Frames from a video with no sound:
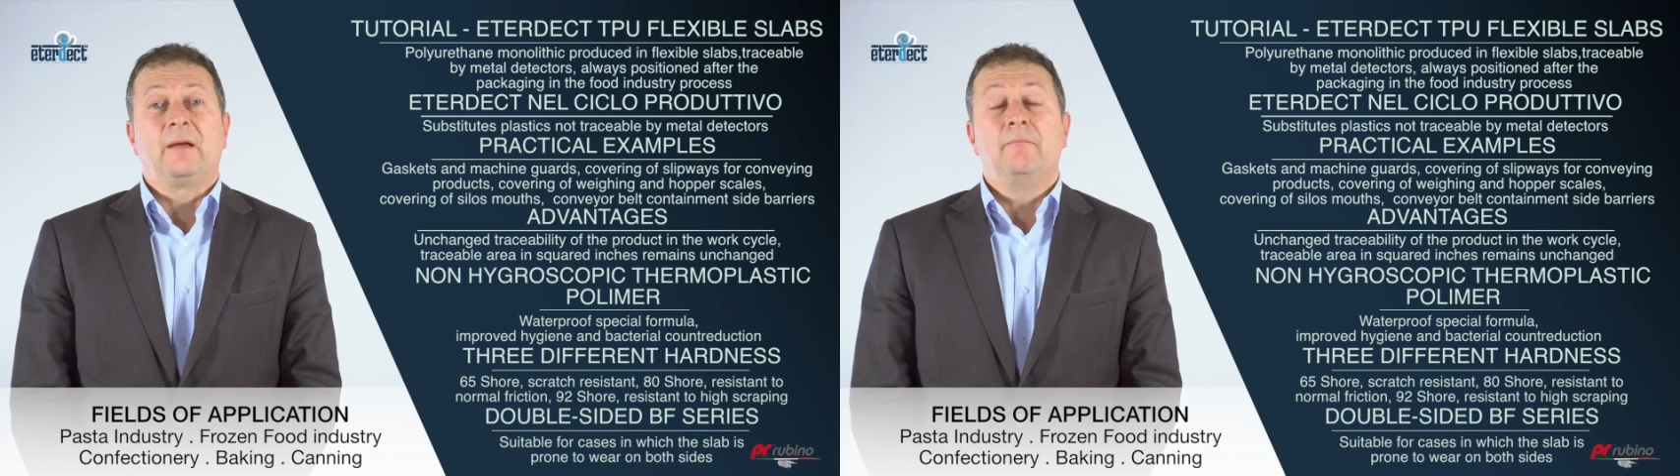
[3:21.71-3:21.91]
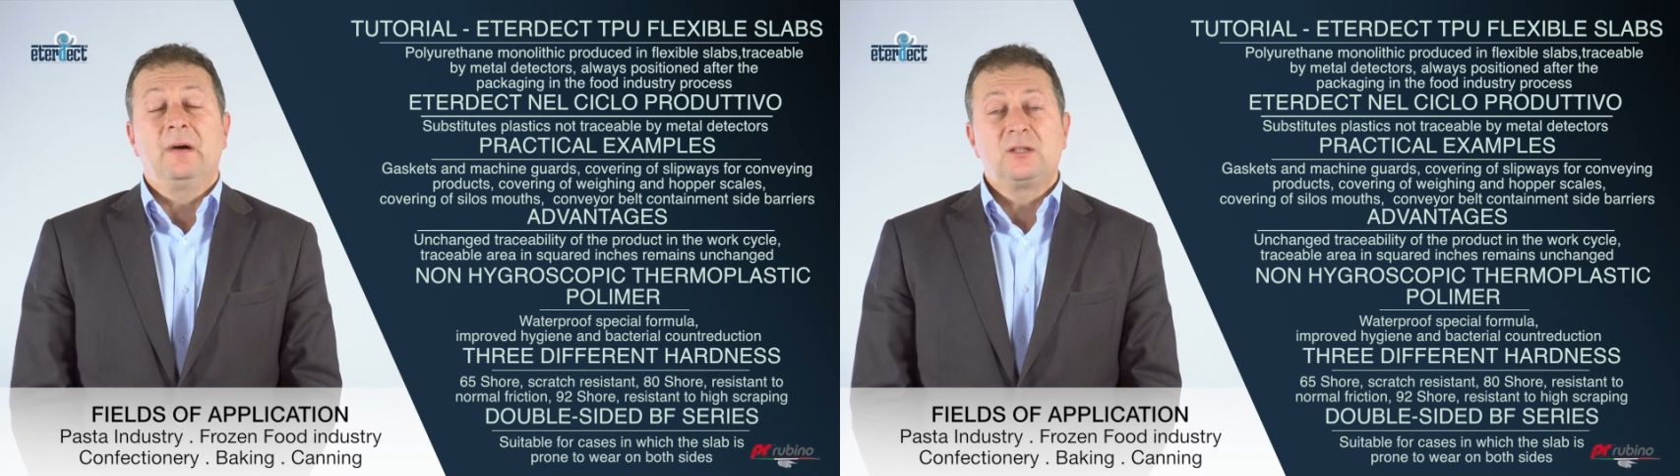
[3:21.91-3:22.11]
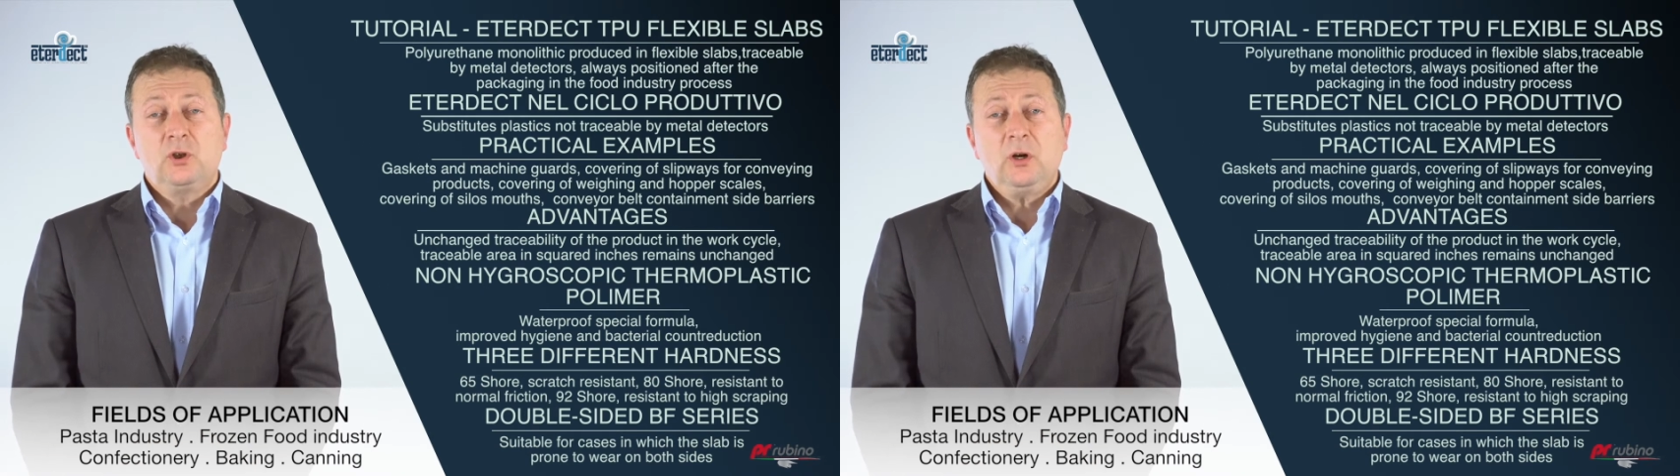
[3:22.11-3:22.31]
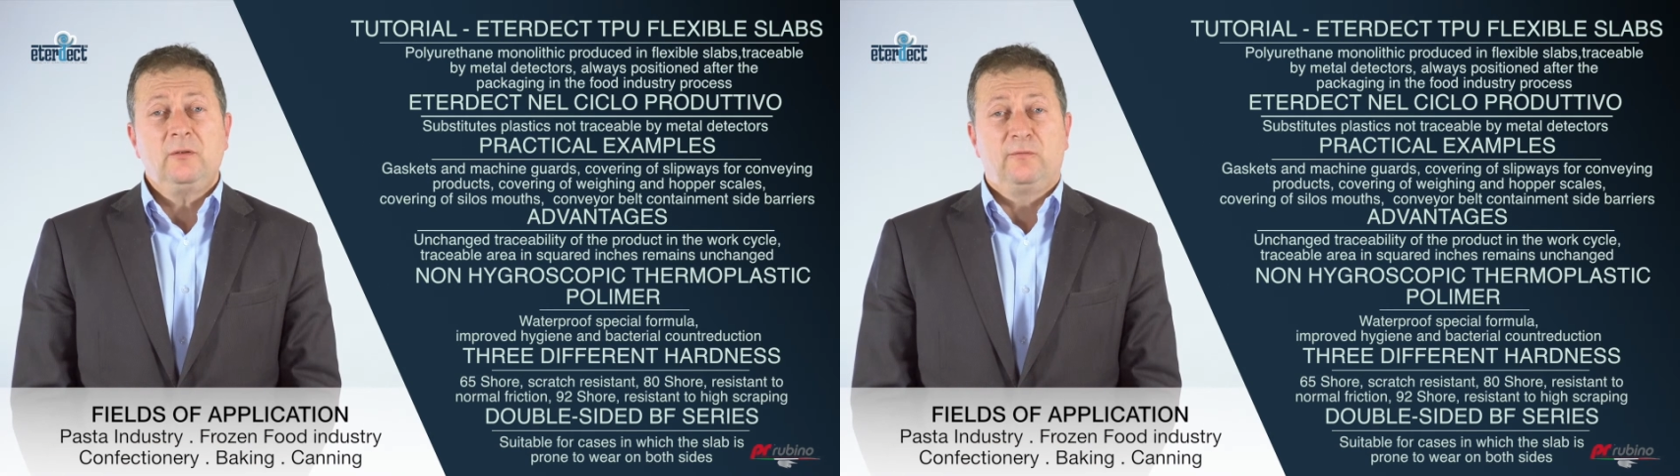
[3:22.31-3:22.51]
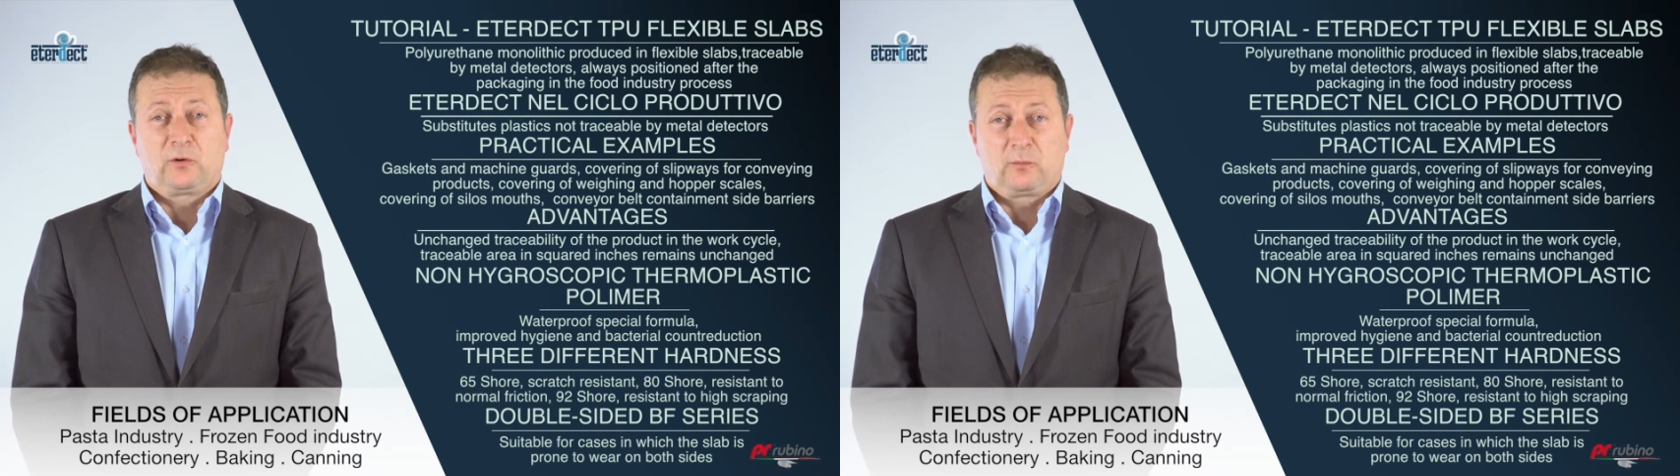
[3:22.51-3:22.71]
you can read
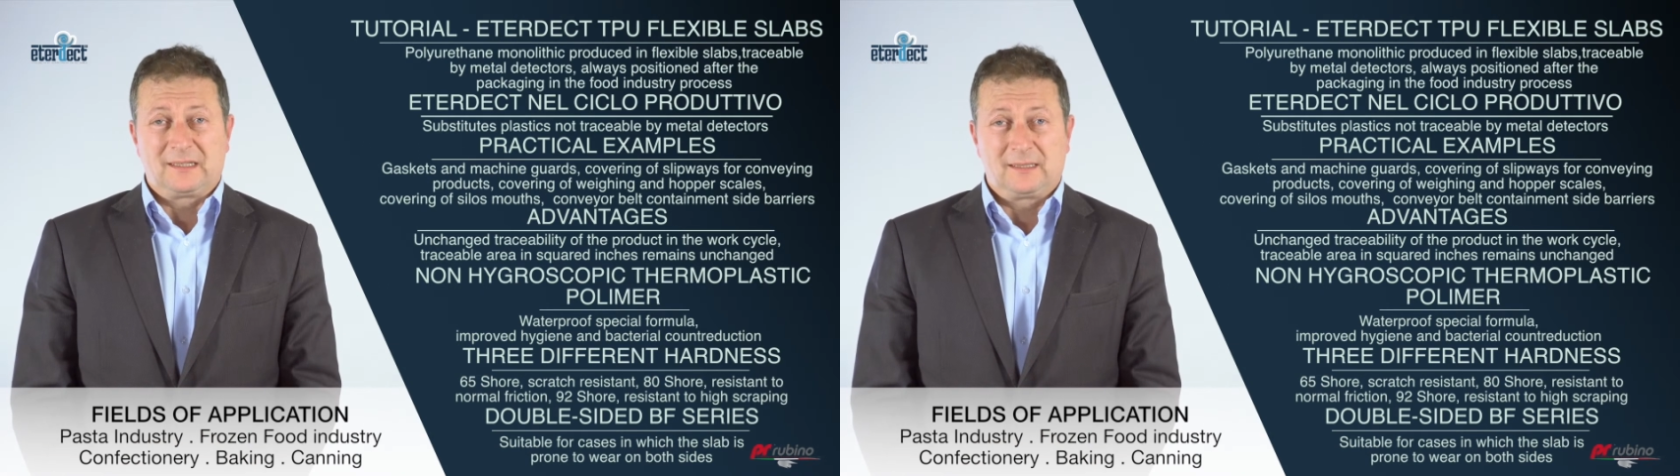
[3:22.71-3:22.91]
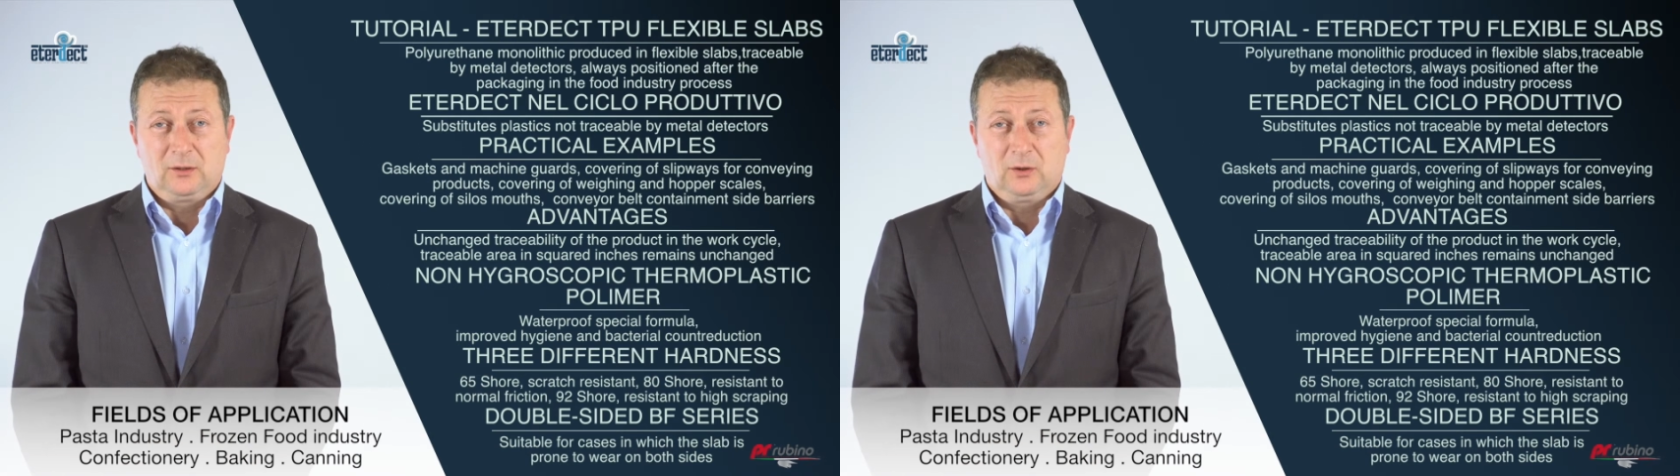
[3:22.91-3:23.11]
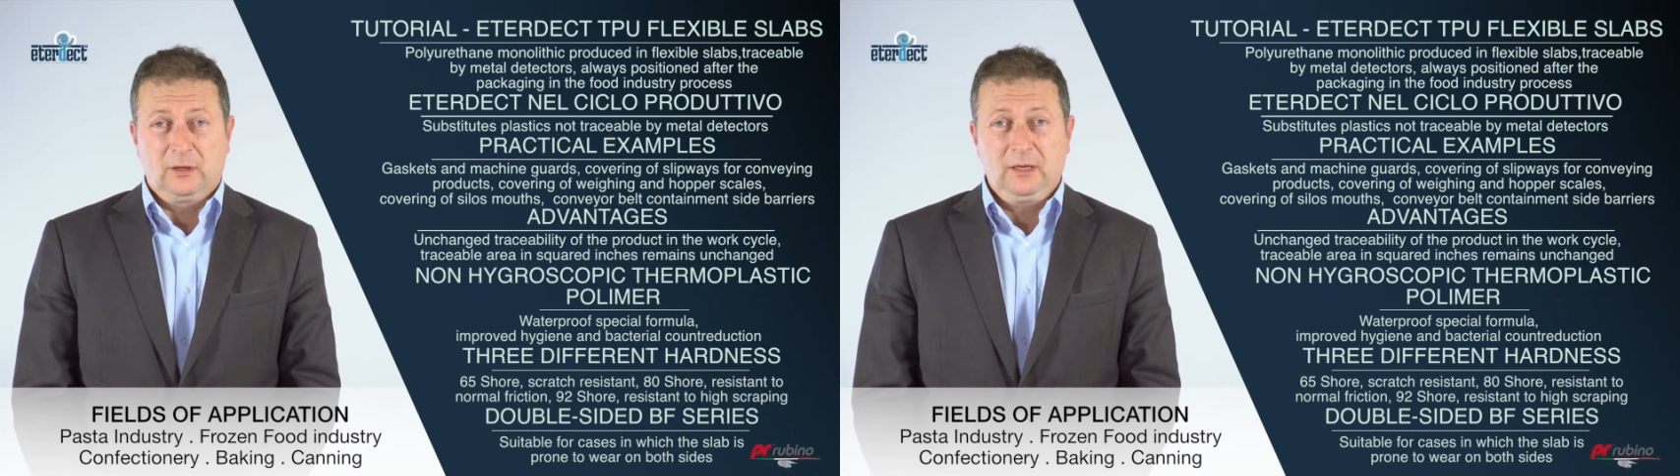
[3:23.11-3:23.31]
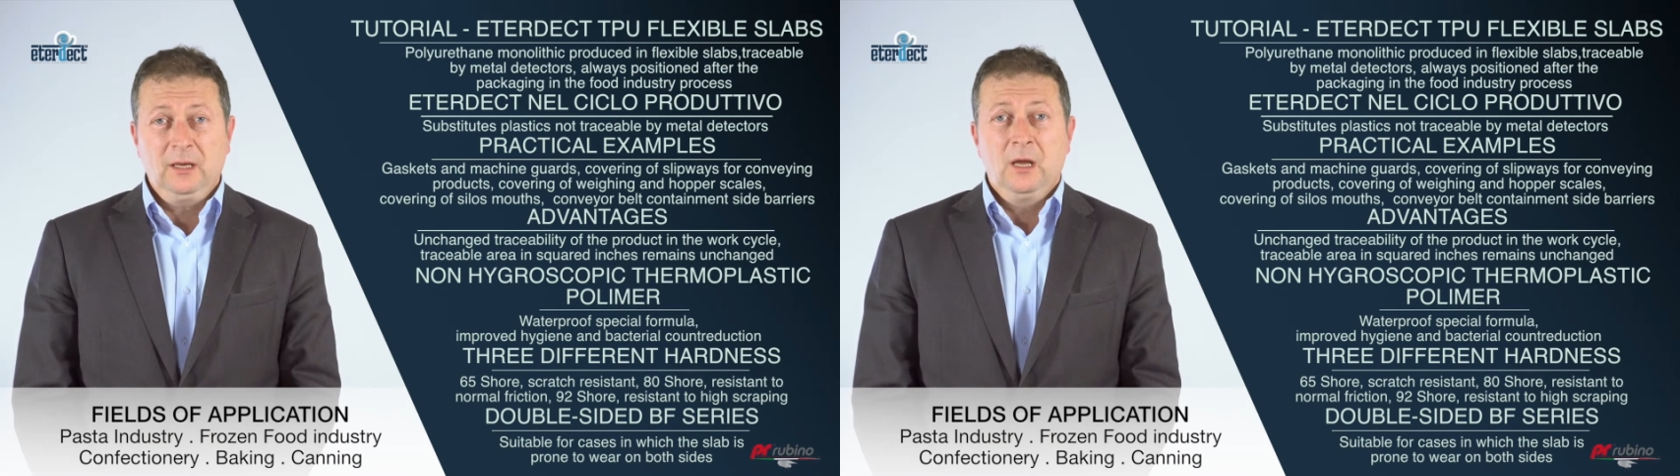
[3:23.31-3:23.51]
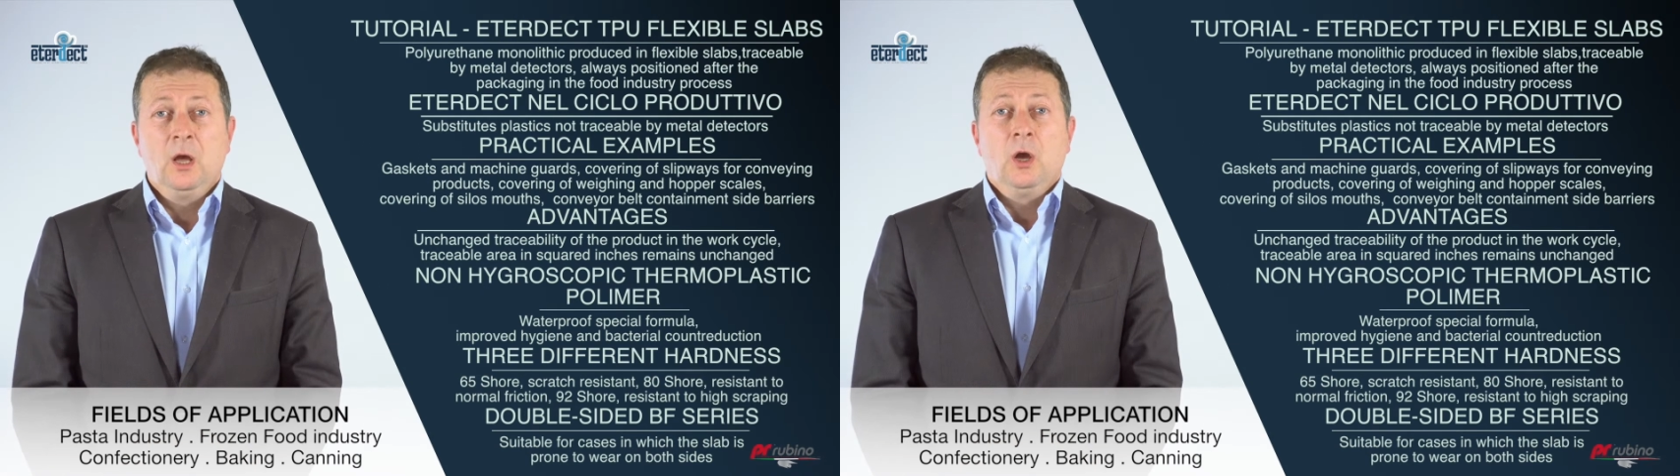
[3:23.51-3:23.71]
the information
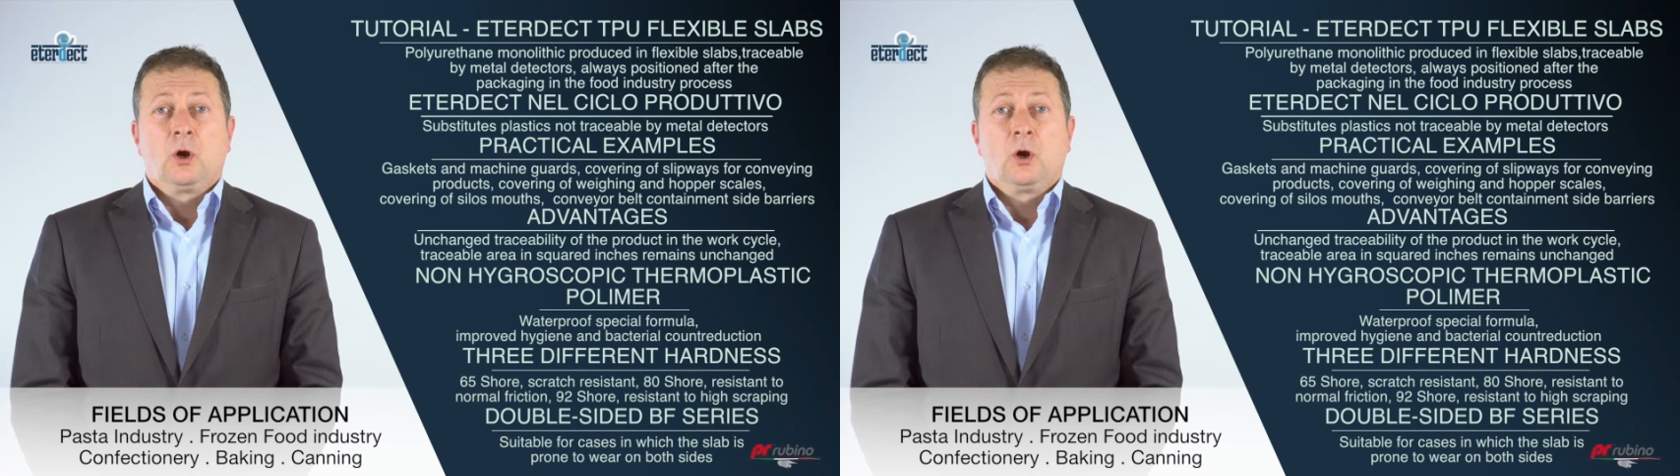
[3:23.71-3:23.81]
leaflet